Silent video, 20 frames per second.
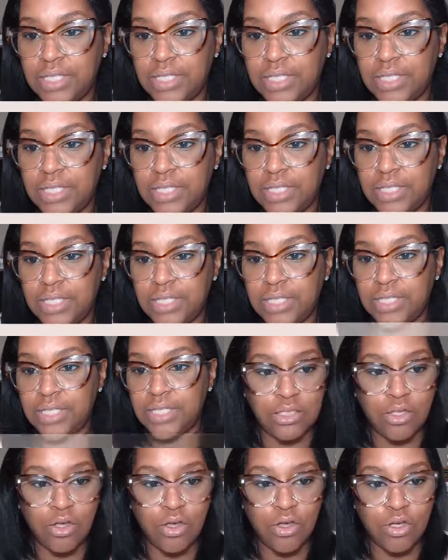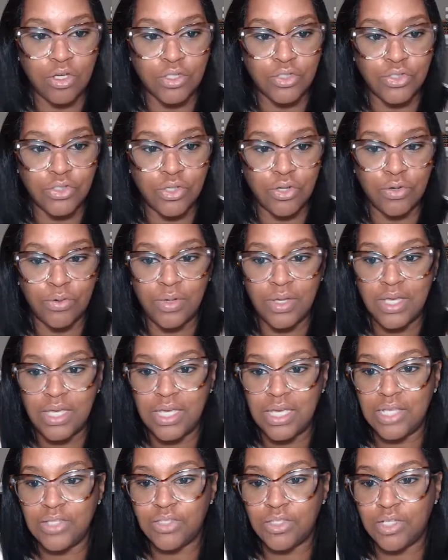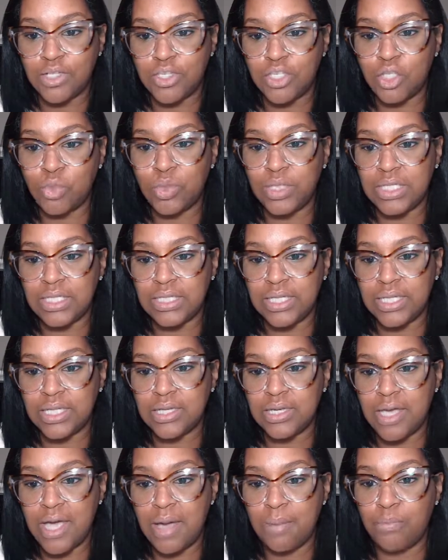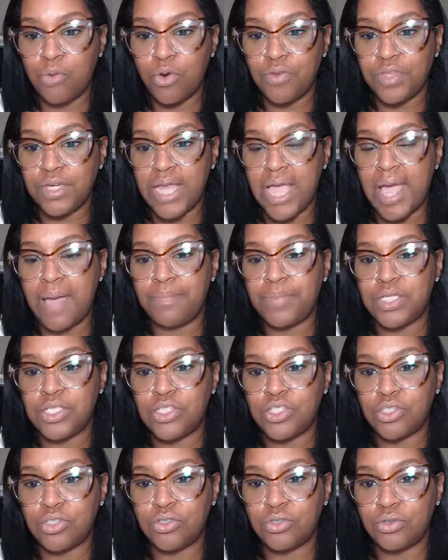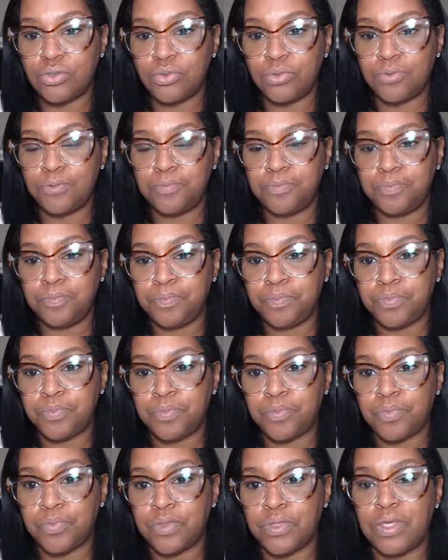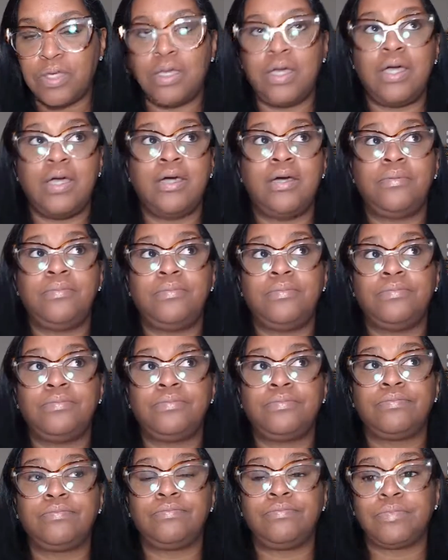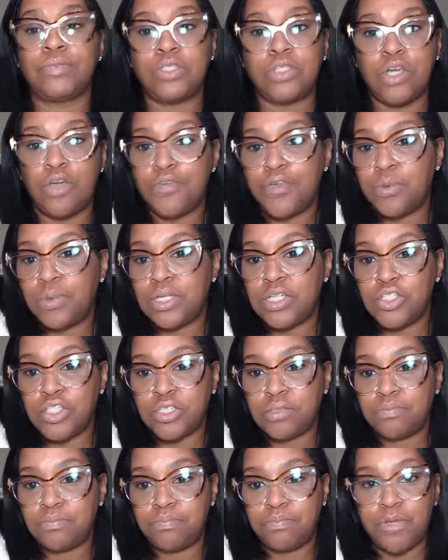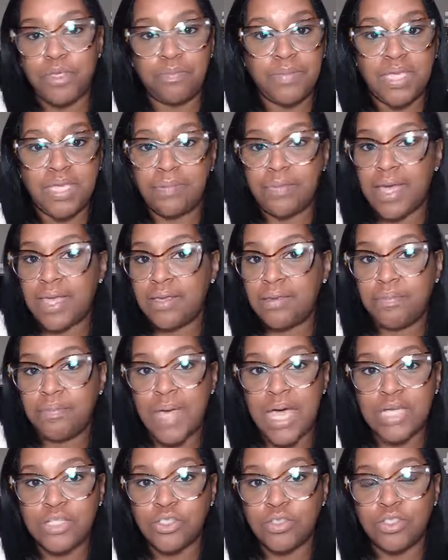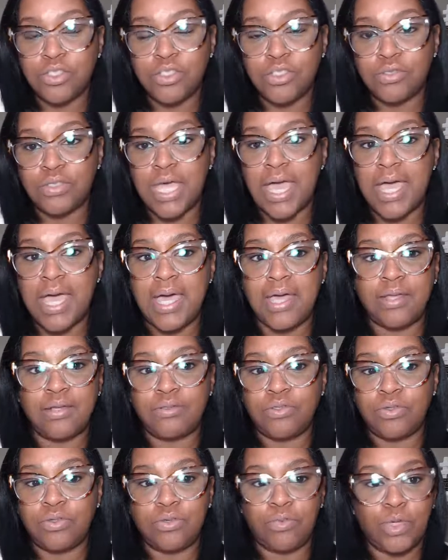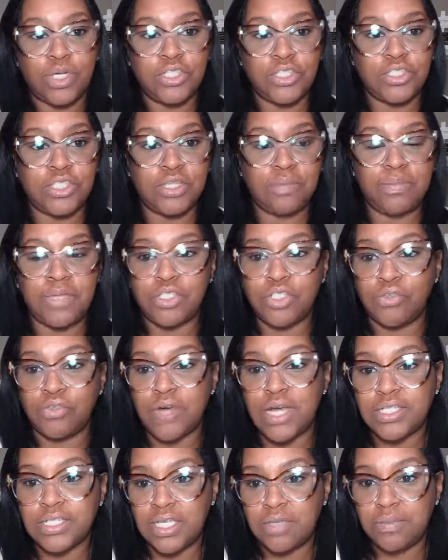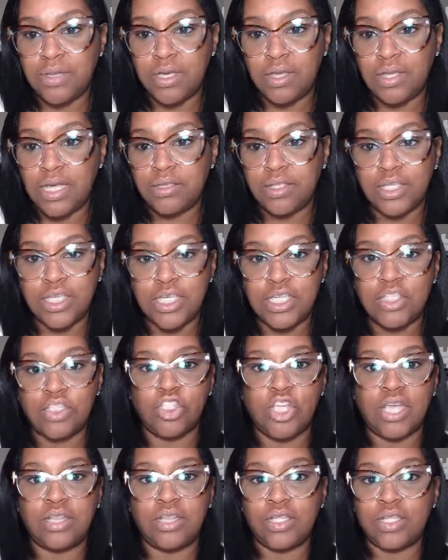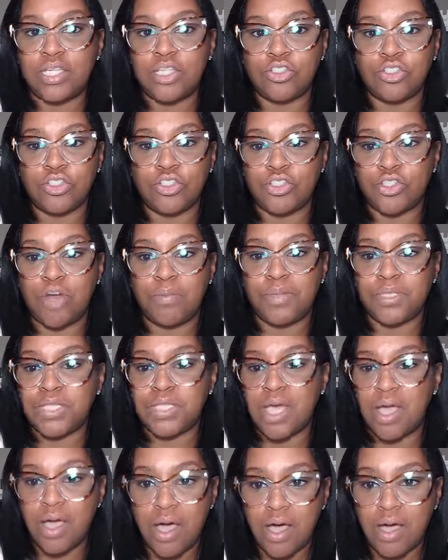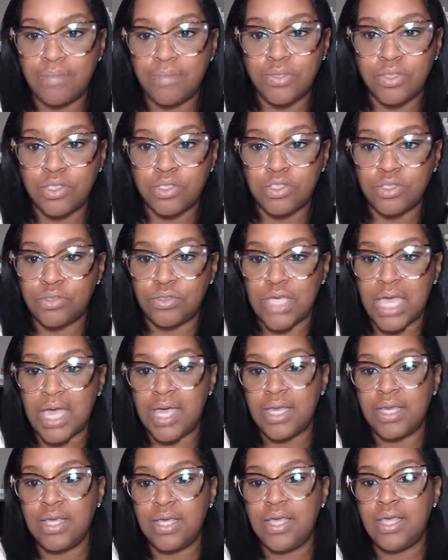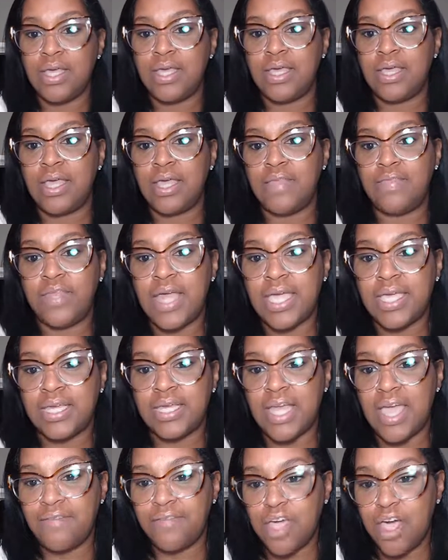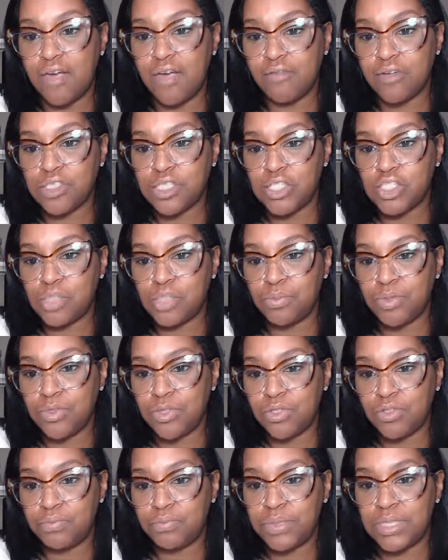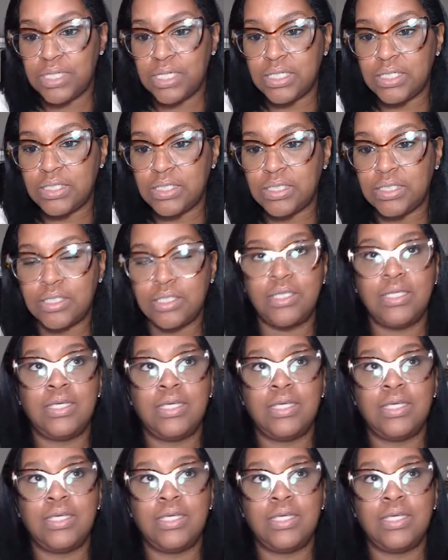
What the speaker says: It's really long, so it's an Acuity link. I'm more than happy to, if you want to just put me in my inbox, you can do that. You can want to just send me a direct email at lakeisha@lakeishasarba.com. You can do that. And then I can have a conversation with you, because